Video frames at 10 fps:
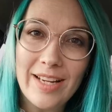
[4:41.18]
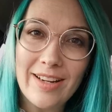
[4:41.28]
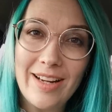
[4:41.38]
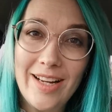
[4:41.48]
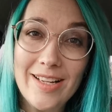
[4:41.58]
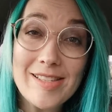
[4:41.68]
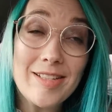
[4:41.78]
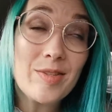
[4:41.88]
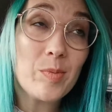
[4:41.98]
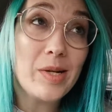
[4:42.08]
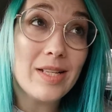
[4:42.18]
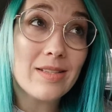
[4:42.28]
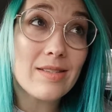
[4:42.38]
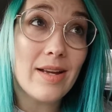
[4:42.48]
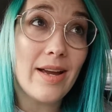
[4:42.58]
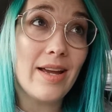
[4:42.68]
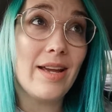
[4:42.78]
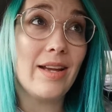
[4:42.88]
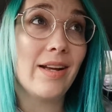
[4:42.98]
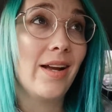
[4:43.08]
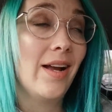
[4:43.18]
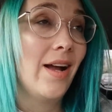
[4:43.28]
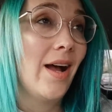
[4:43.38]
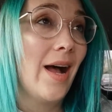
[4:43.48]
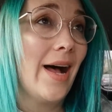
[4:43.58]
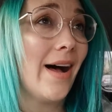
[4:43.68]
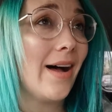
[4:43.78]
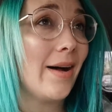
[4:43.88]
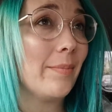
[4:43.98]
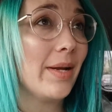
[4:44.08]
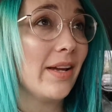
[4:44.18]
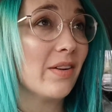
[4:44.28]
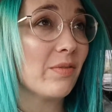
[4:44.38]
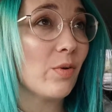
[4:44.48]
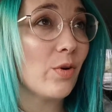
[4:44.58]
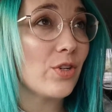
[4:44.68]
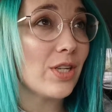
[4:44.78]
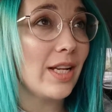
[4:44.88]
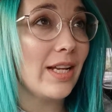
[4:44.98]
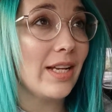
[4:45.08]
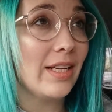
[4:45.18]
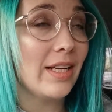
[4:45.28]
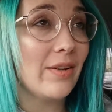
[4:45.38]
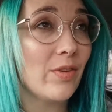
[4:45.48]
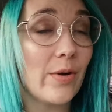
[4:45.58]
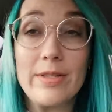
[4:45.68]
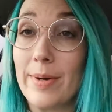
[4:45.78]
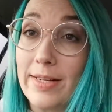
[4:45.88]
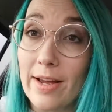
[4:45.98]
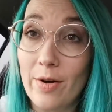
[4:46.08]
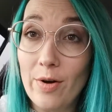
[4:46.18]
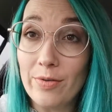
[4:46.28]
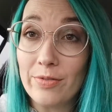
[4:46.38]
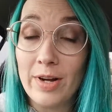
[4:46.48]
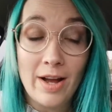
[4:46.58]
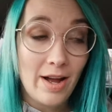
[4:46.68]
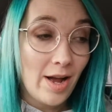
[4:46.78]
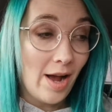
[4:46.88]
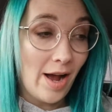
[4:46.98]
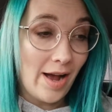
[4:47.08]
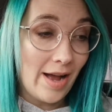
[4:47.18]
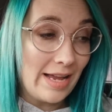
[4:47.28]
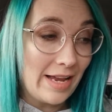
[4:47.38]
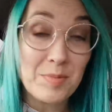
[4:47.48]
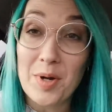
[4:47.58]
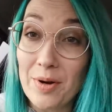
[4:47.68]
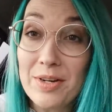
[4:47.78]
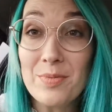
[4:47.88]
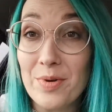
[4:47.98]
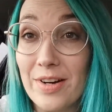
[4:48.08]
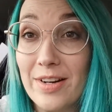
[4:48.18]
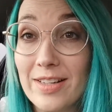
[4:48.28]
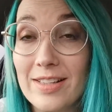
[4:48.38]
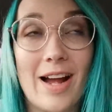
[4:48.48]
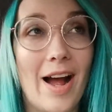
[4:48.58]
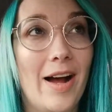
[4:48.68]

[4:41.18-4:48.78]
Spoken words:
Hey guys, it's Wednesday, and unfortunately, even though it's my day off, I am going to work.